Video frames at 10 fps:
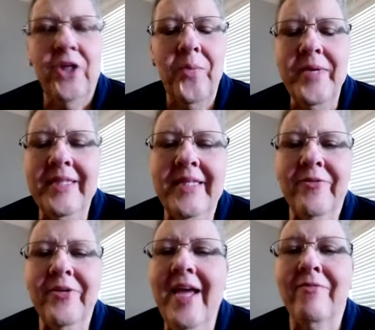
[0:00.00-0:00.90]
me at the
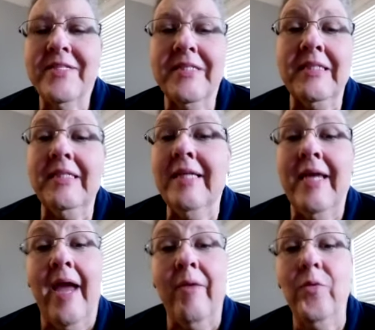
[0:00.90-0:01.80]
rehab facility that
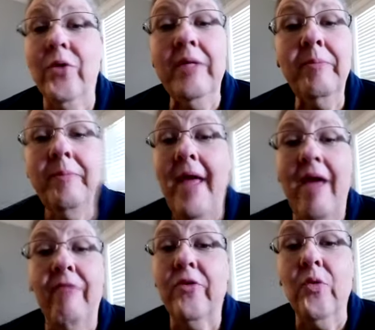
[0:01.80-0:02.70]
I wouldn't
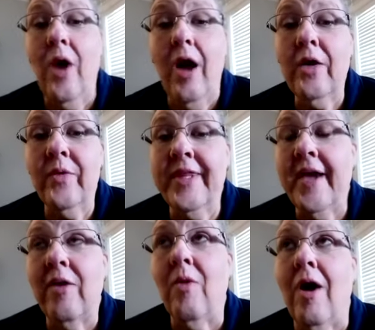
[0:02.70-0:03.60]
ever walk
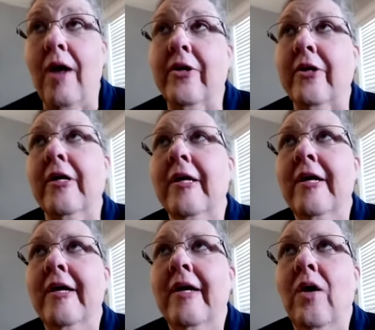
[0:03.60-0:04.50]
without a walker
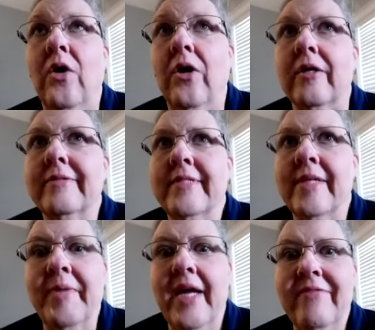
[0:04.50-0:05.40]
or some
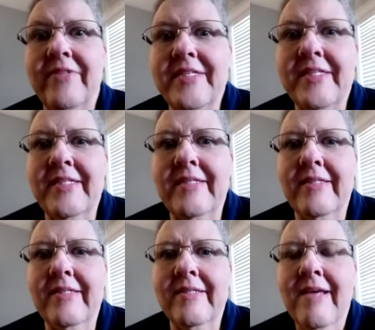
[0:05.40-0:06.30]
kind of
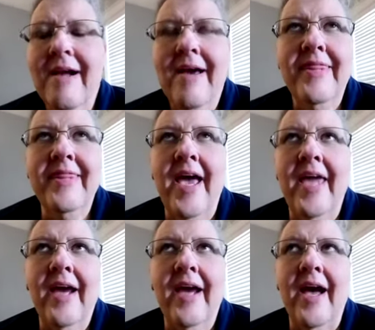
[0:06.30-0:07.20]
assistance, that
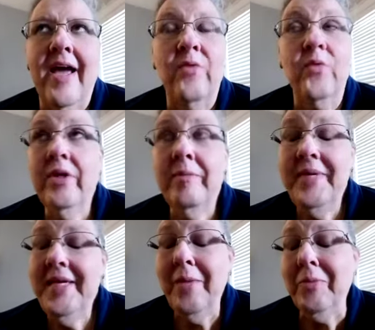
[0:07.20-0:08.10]
I wouldn't
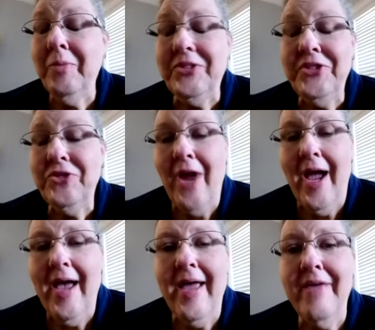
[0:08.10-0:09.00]
be able to
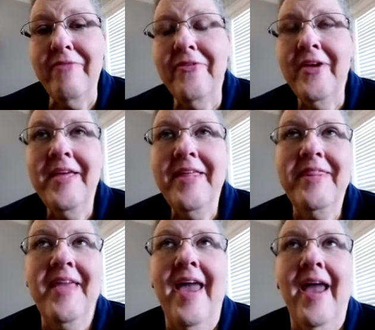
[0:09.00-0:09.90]
drive,
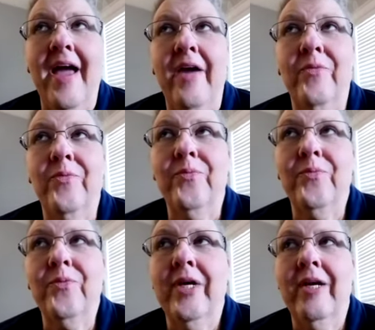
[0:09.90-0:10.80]
that I
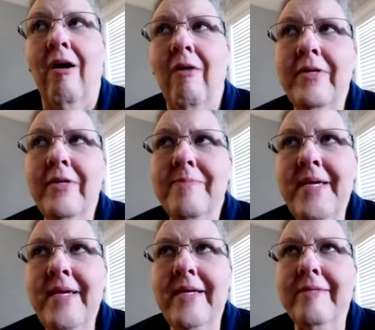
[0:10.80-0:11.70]
would always
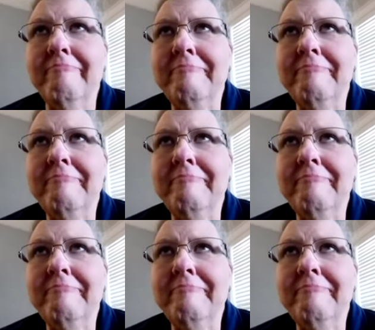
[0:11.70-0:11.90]
be